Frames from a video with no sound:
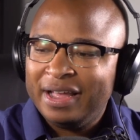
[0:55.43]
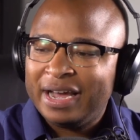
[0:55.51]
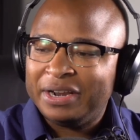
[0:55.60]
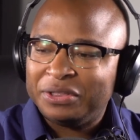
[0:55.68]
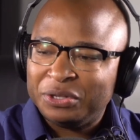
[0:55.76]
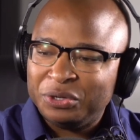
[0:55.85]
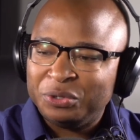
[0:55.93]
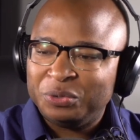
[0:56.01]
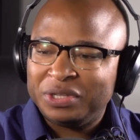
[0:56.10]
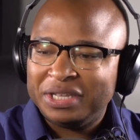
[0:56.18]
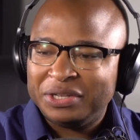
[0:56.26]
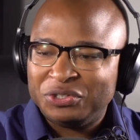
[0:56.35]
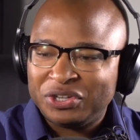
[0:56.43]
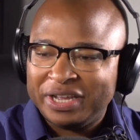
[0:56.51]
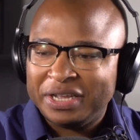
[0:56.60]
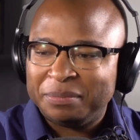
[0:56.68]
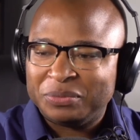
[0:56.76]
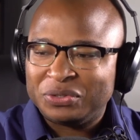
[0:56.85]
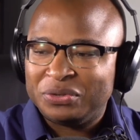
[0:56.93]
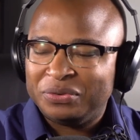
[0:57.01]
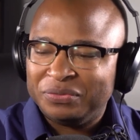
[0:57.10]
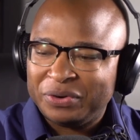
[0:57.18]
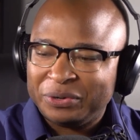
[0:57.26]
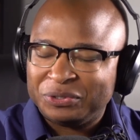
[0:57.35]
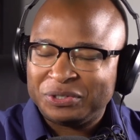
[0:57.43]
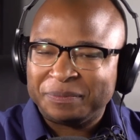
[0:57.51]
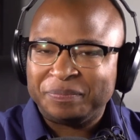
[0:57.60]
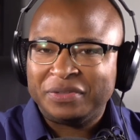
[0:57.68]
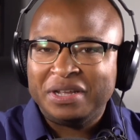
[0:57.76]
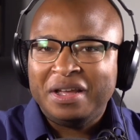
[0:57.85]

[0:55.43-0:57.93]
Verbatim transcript: out of the New King James Version.